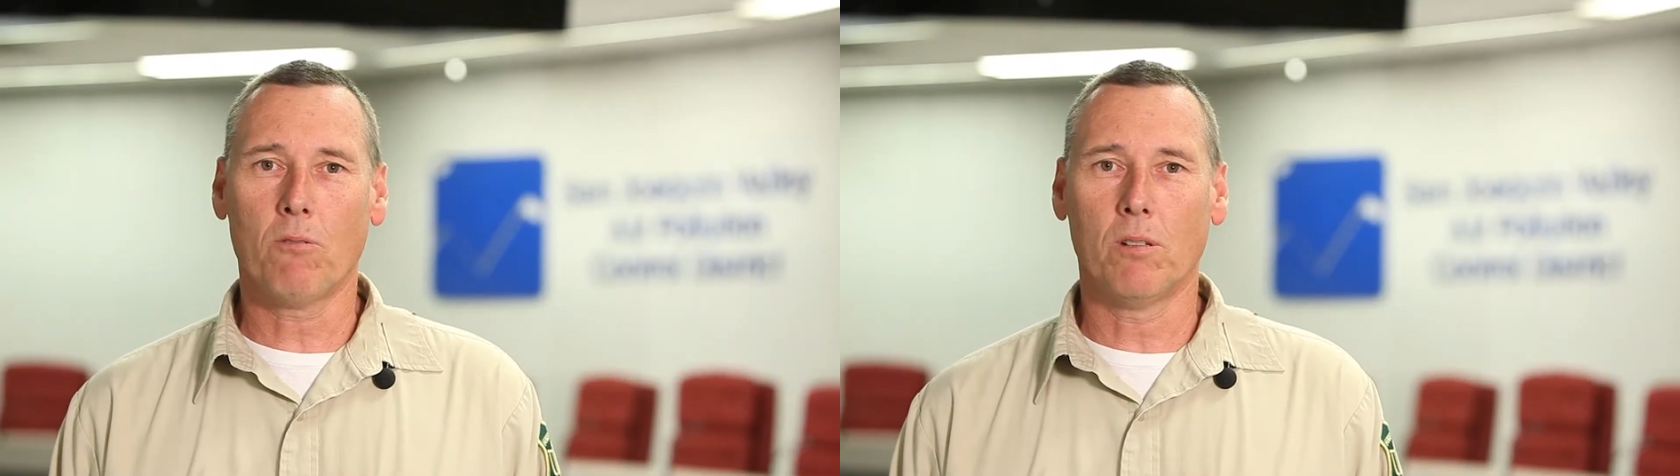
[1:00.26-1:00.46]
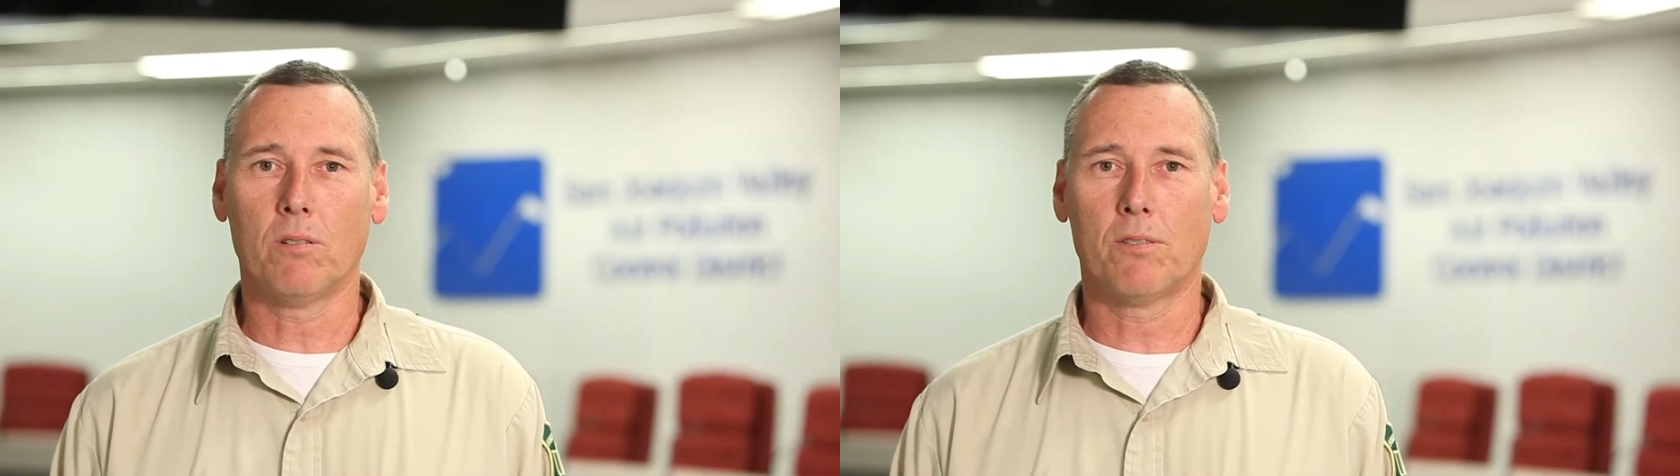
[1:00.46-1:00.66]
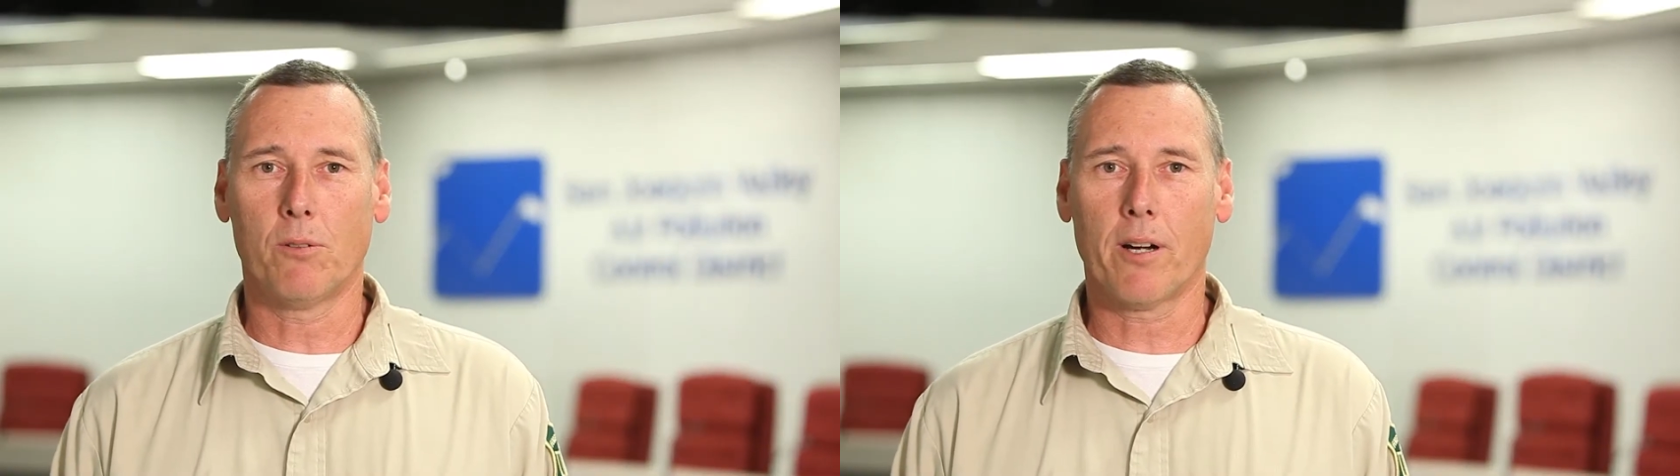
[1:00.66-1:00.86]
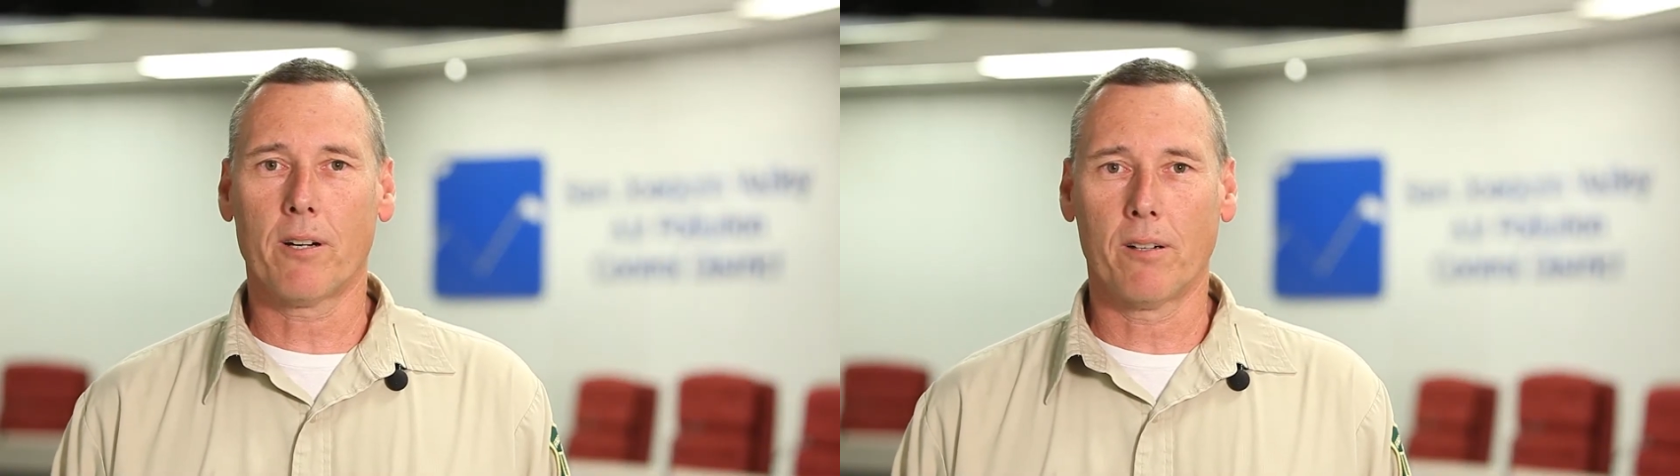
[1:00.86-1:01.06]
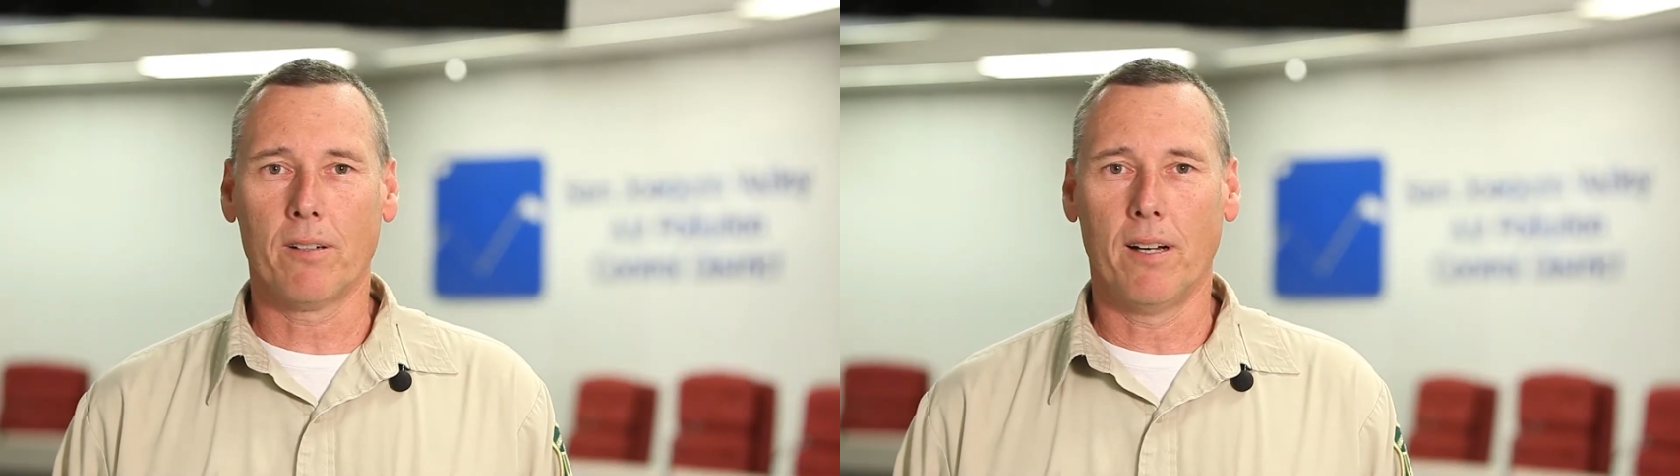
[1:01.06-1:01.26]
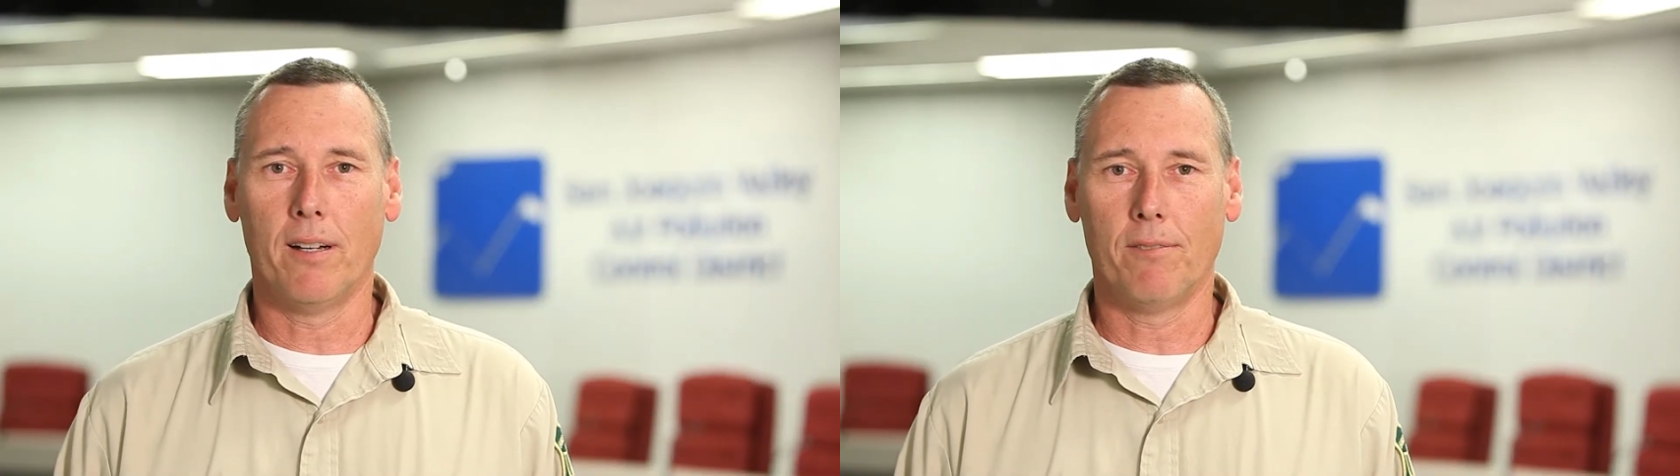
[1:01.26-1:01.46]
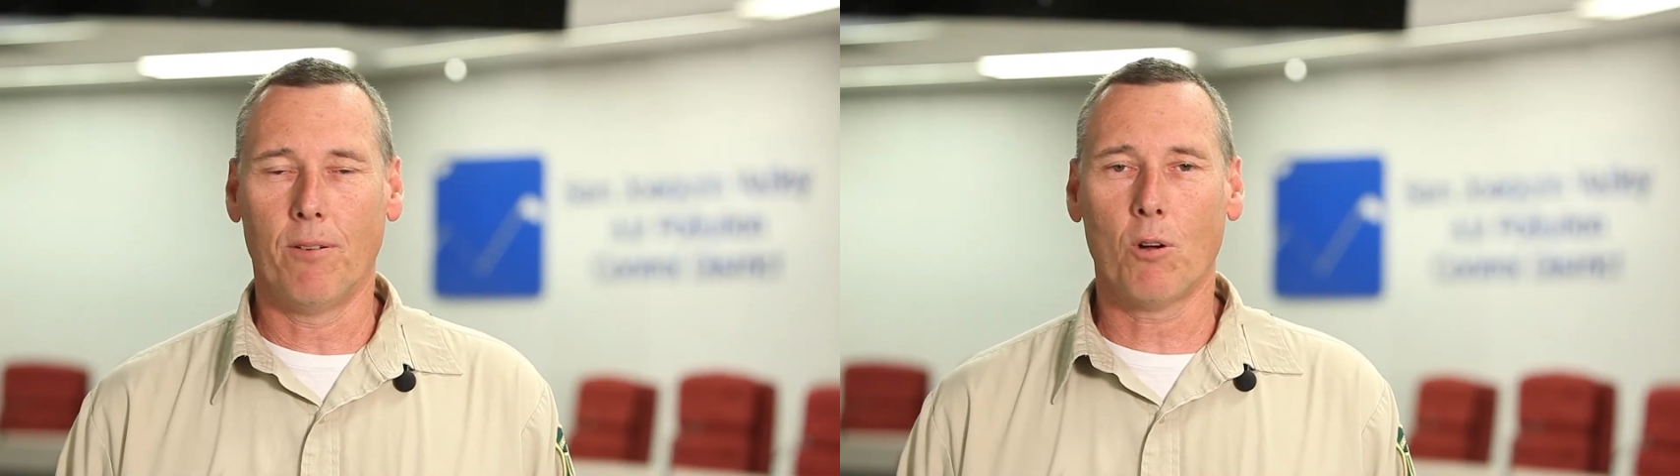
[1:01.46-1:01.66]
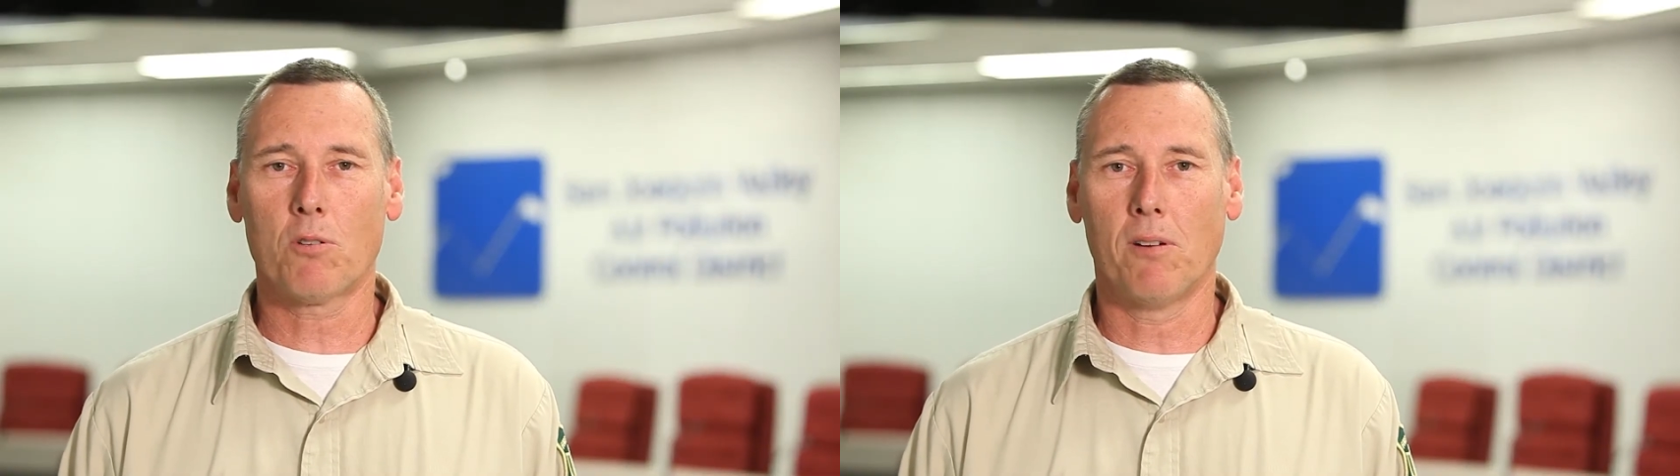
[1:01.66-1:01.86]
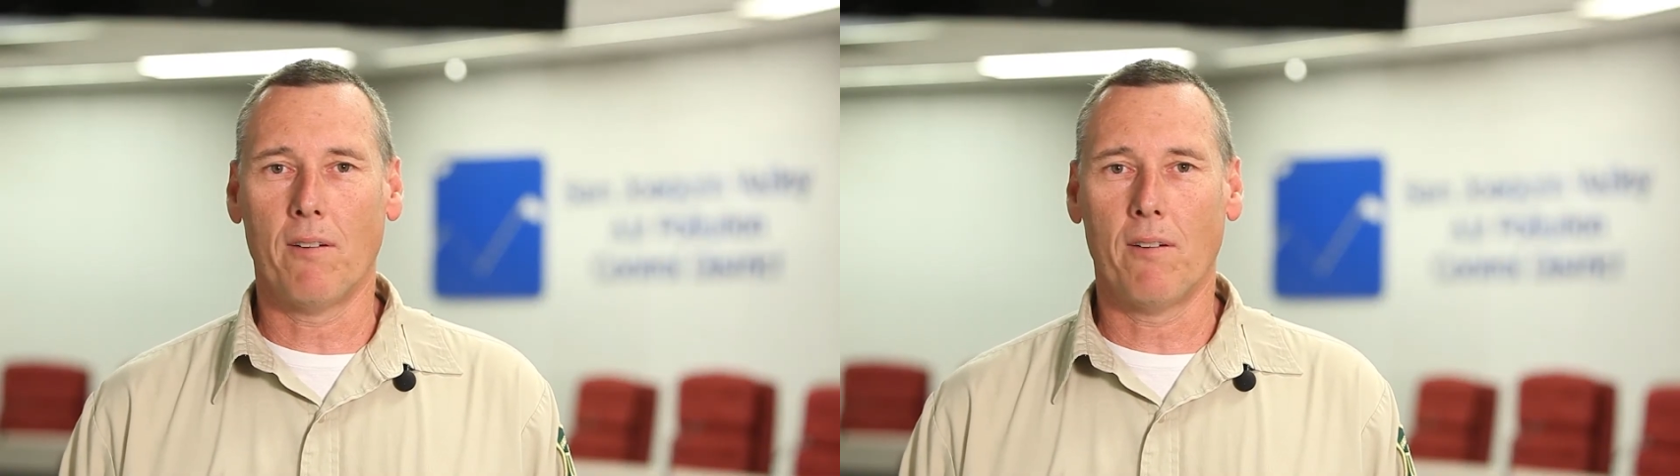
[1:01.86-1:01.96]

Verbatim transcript: will trigger uh, folks who